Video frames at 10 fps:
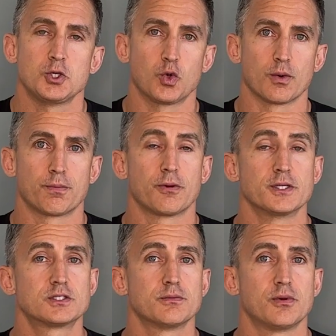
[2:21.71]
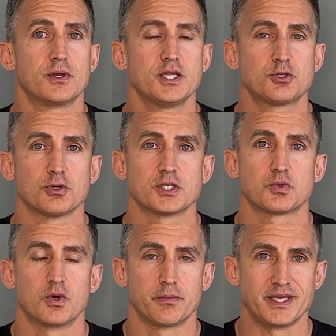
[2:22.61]
your principal and
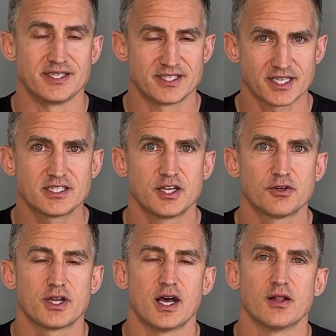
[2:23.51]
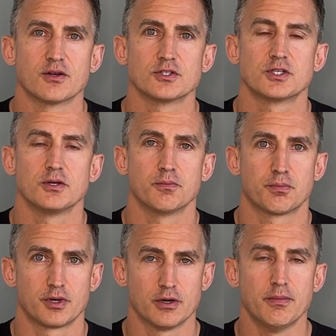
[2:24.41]
interest will be $600
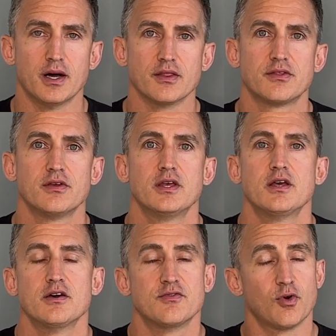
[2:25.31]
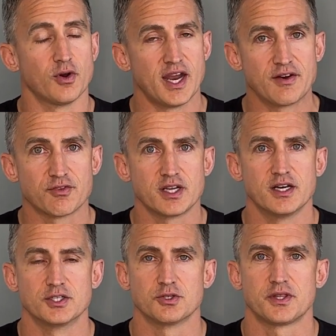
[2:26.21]
per month for every
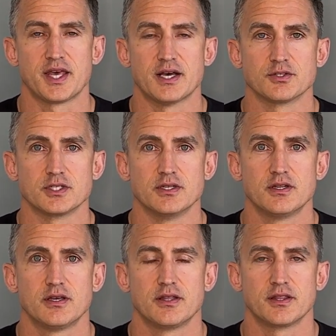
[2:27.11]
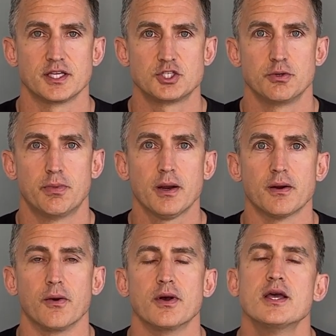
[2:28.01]
$100,000 that you
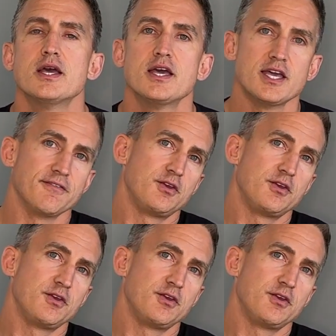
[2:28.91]
borrow. If